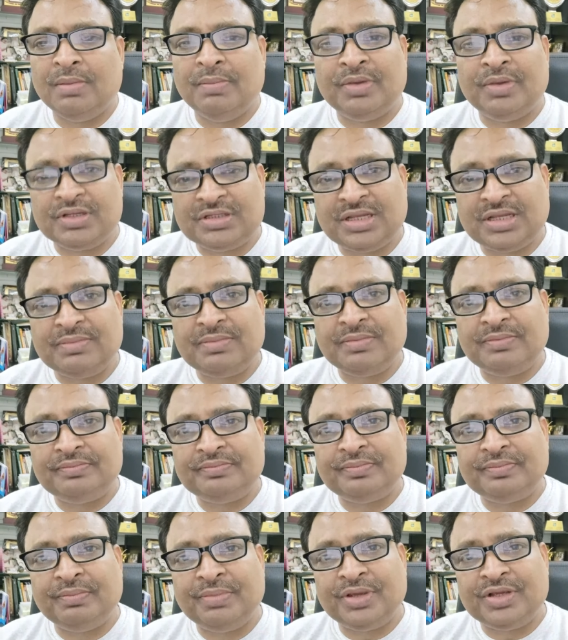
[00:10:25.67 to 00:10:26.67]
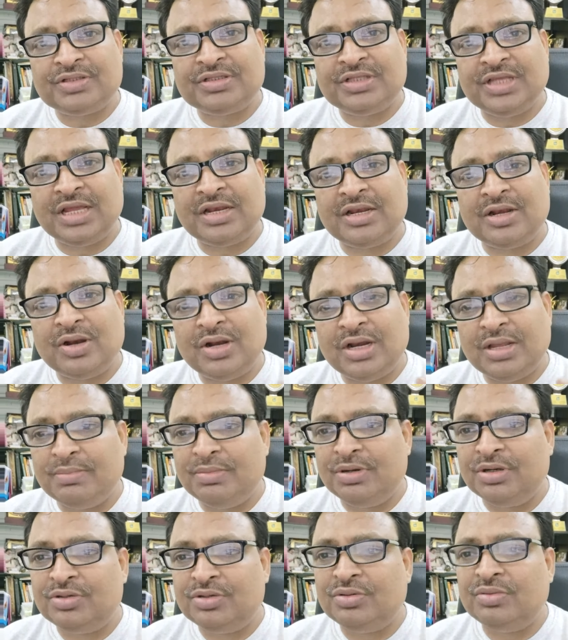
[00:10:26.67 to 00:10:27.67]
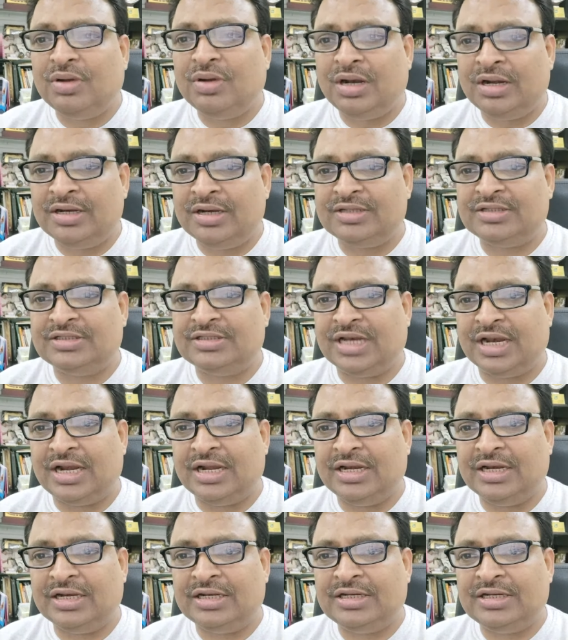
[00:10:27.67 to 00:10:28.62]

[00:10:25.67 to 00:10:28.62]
because they are not able to understand it.